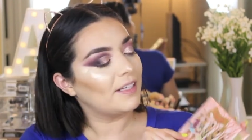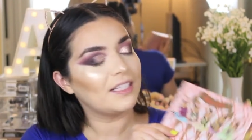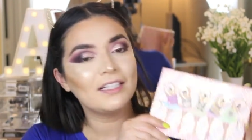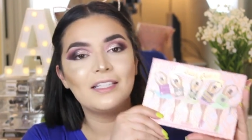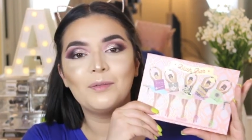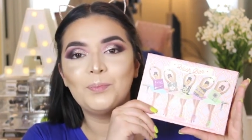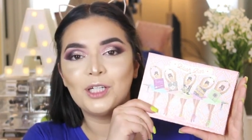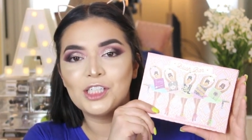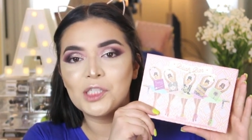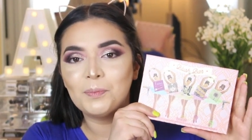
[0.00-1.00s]
This is the
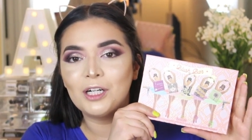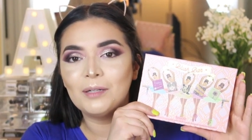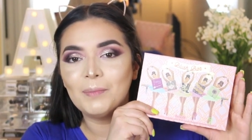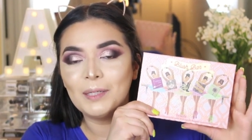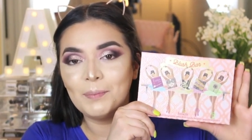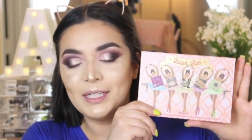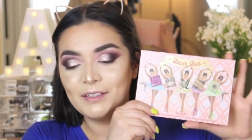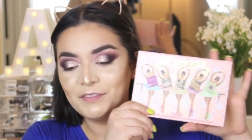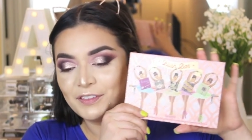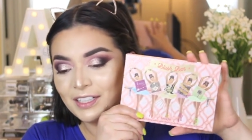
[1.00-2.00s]
Blush Bar by
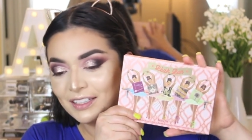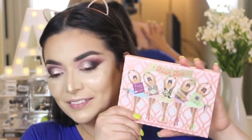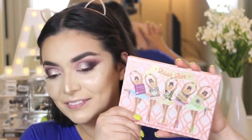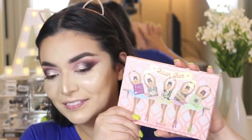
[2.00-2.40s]
Benefit.